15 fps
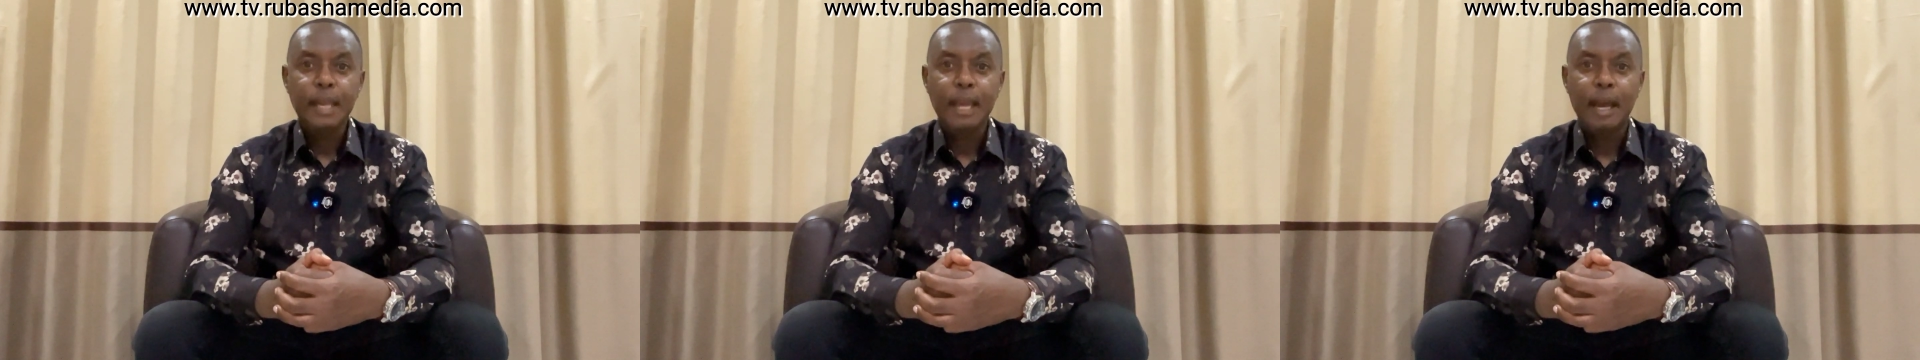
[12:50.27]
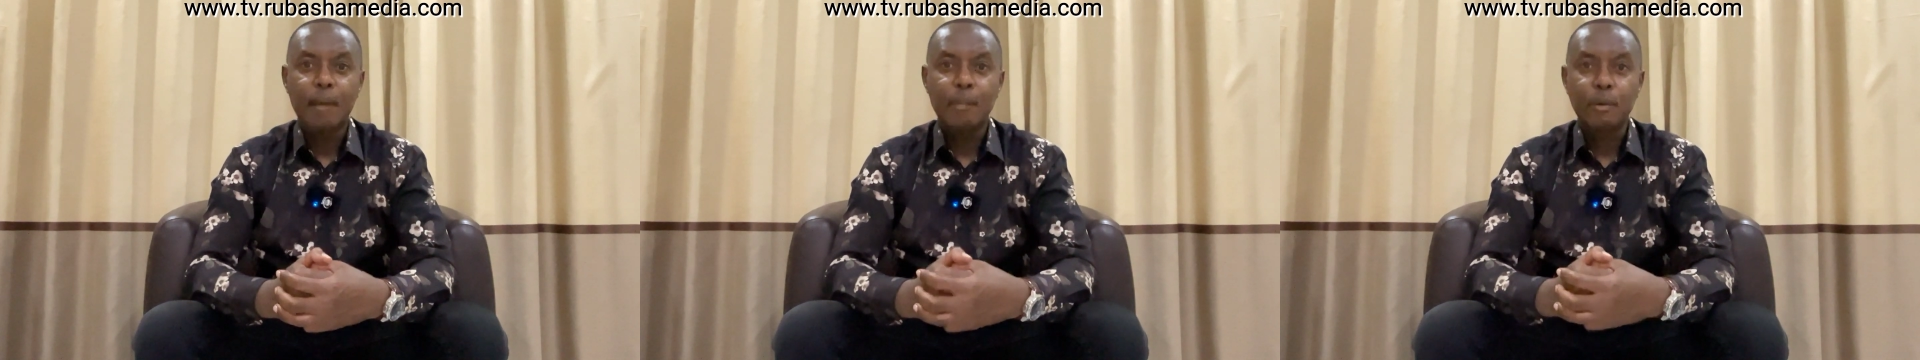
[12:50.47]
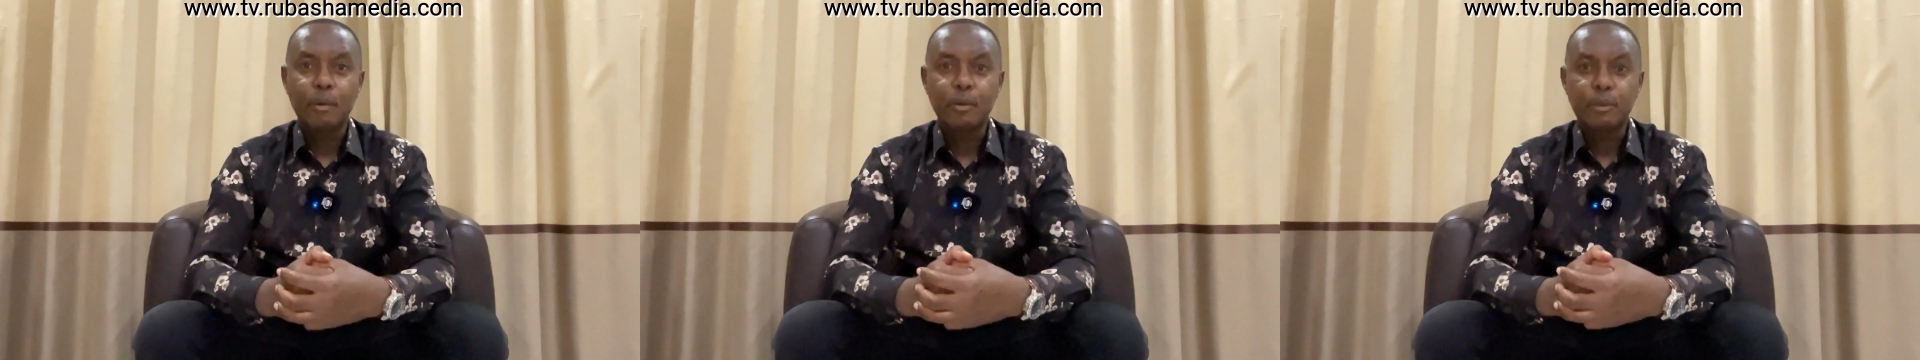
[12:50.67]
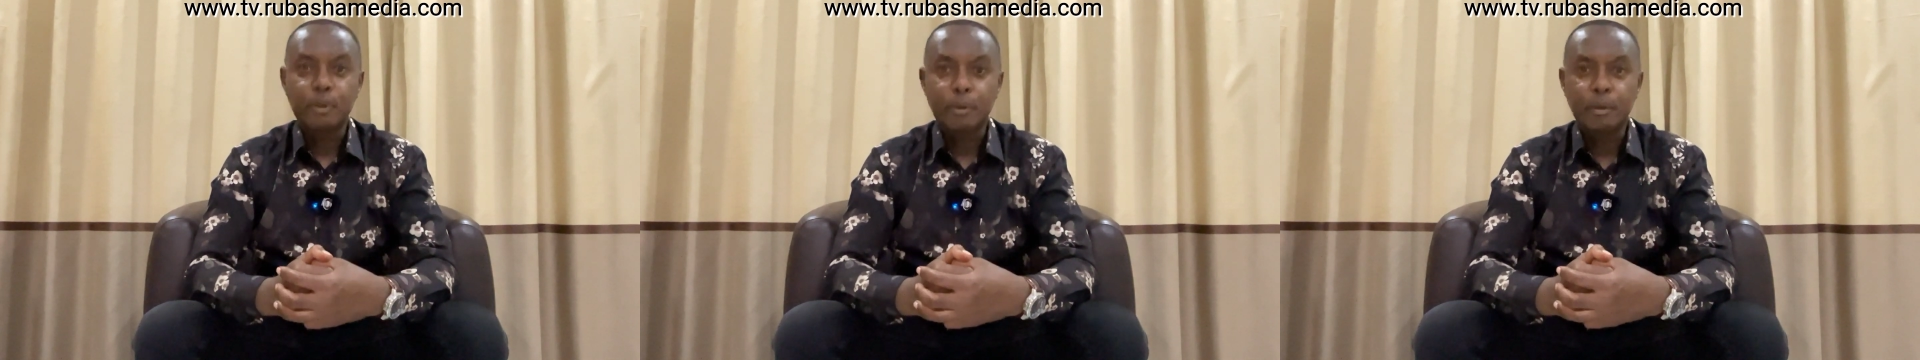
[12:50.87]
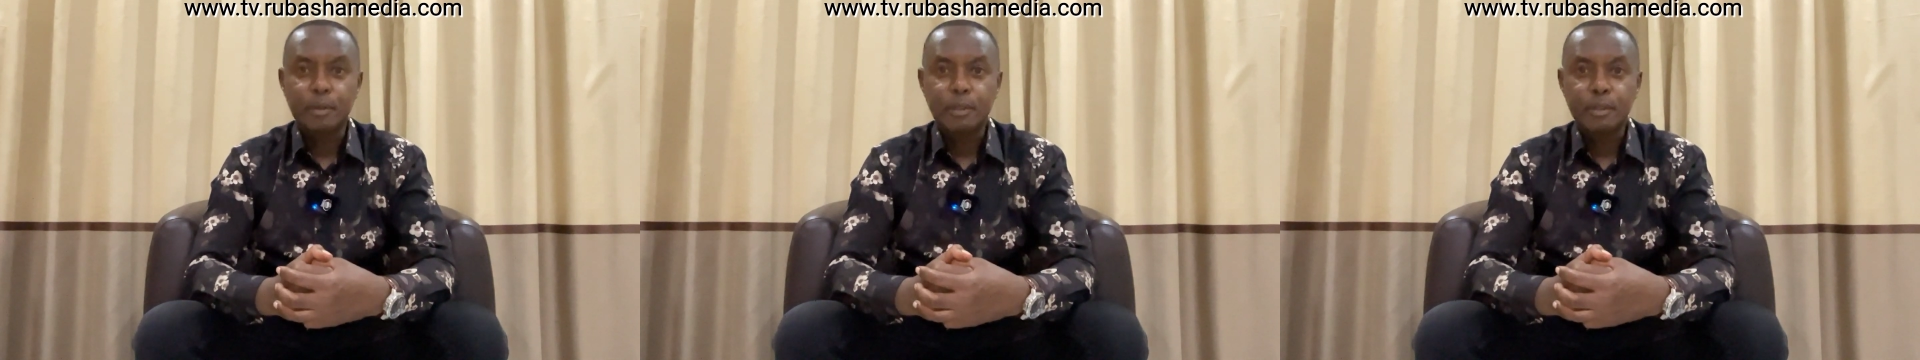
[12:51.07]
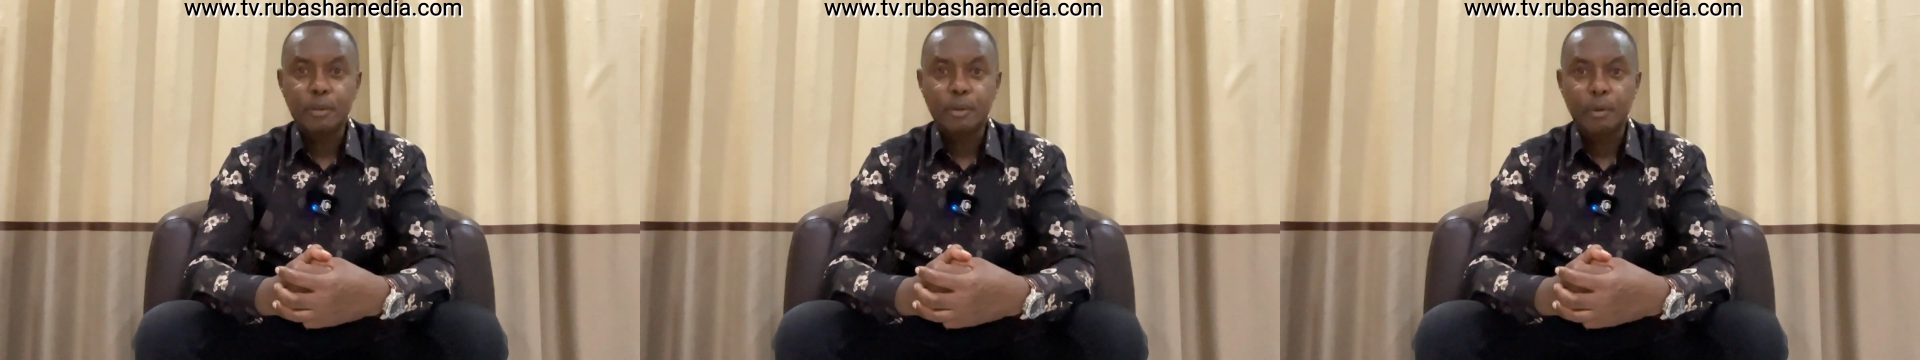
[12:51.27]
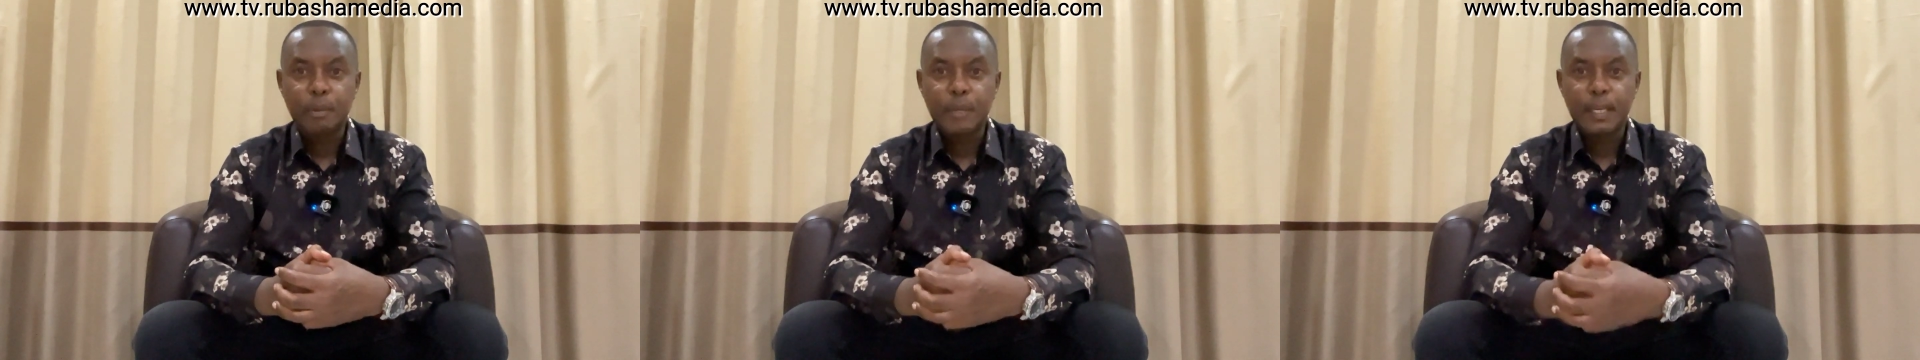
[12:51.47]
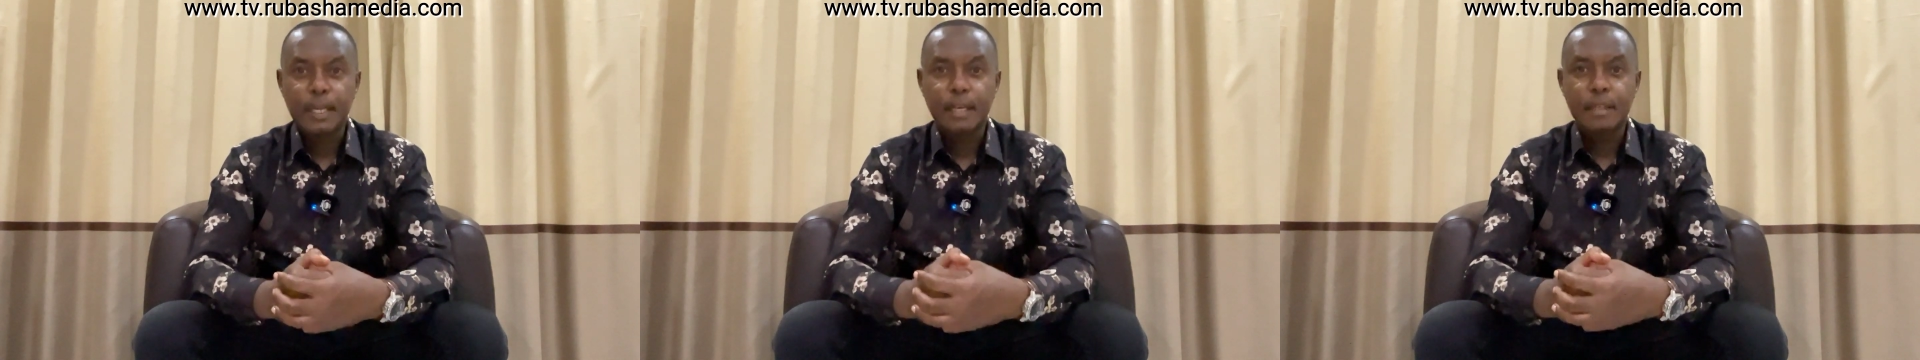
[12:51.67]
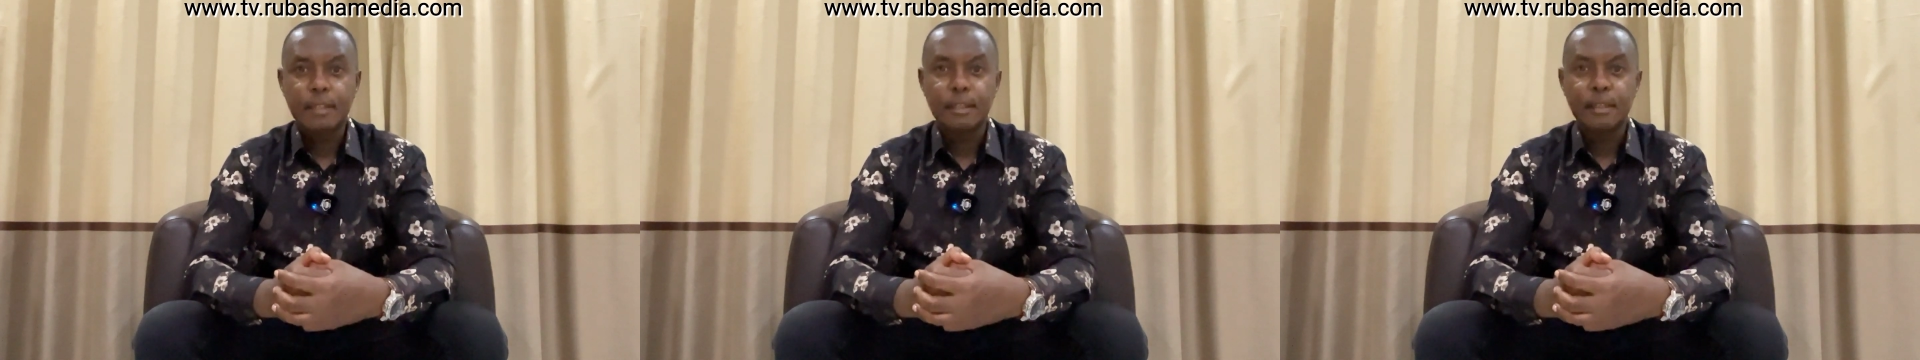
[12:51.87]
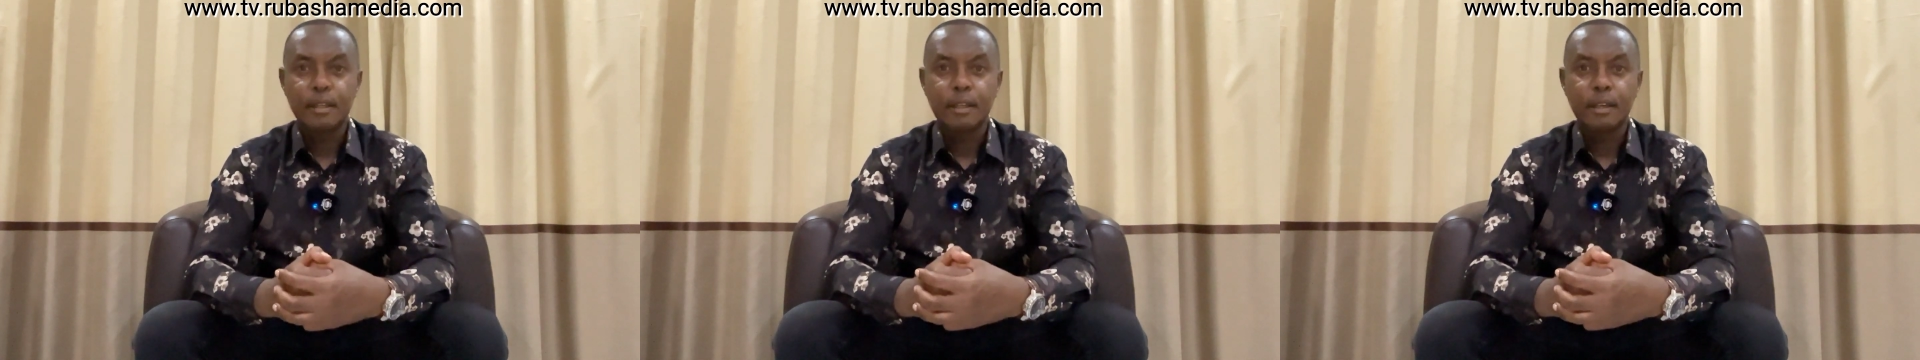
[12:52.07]
I'm going to continue to communicate
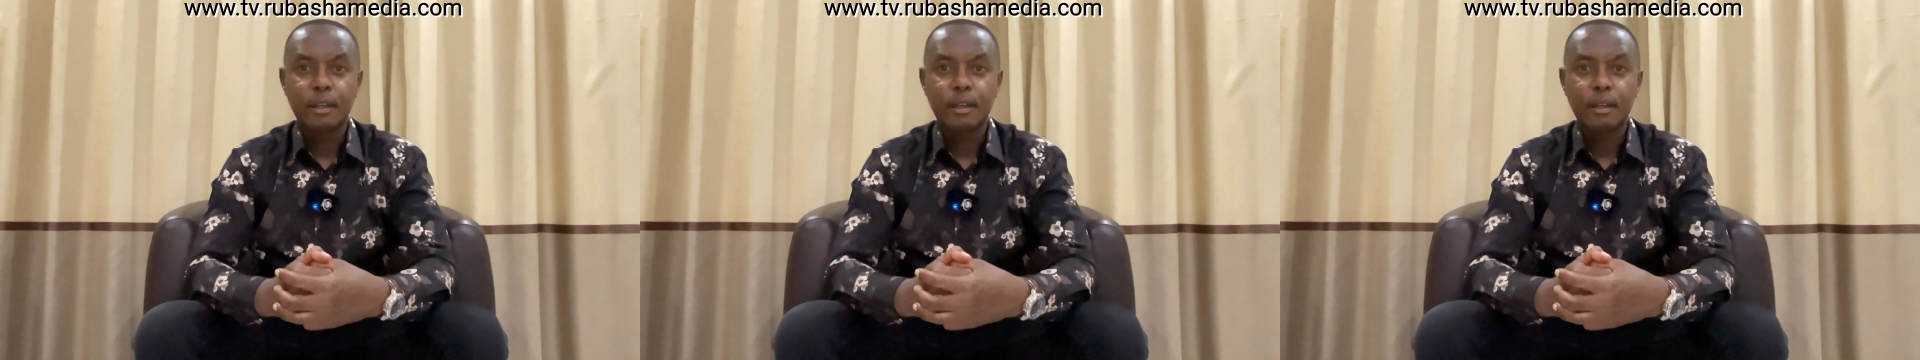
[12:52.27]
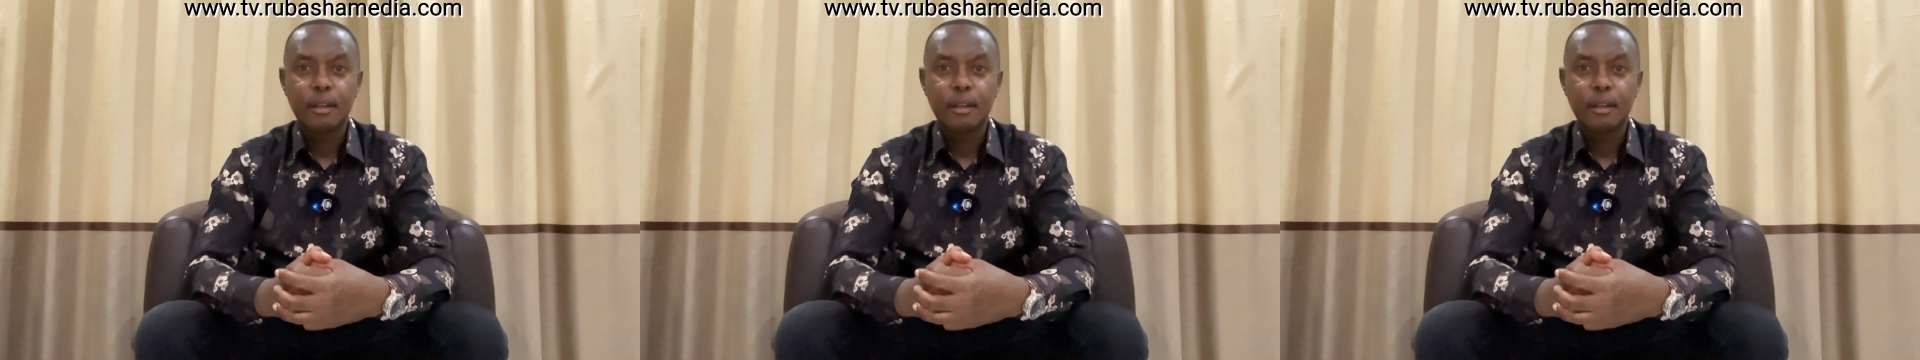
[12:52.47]
it in